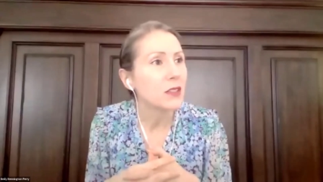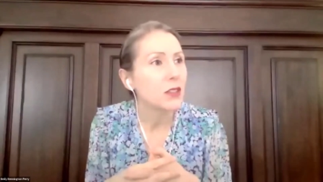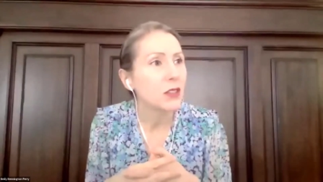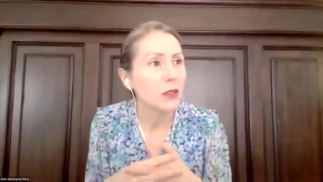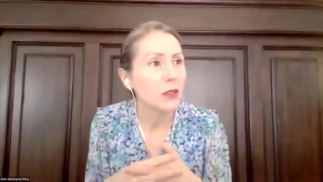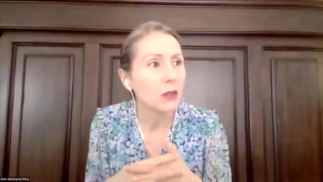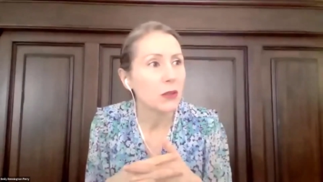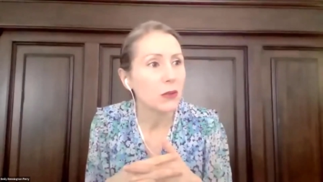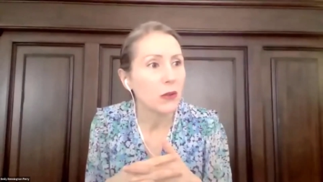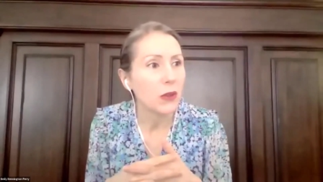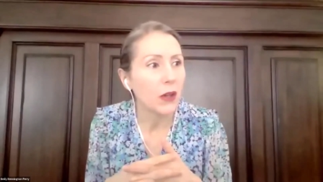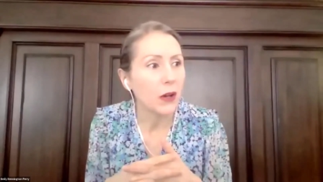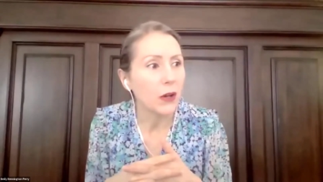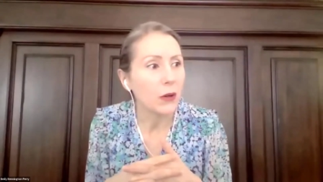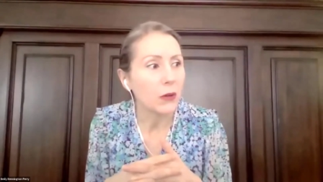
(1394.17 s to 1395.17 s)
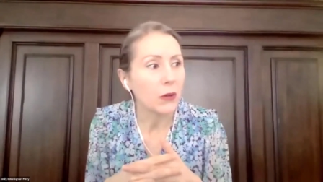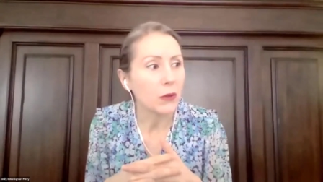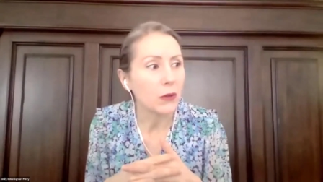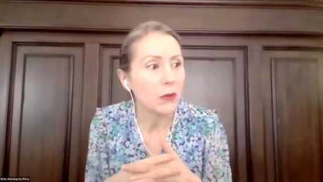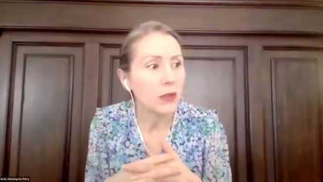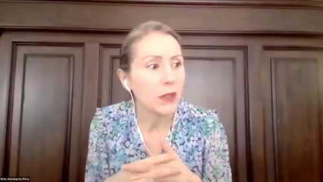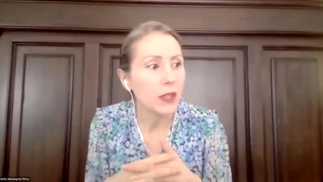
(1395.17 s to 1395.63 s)
to,
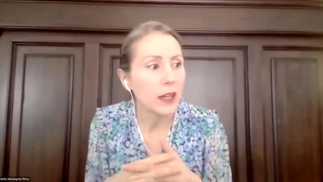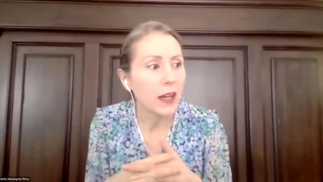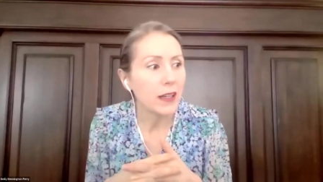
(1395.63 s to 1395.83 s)
though, the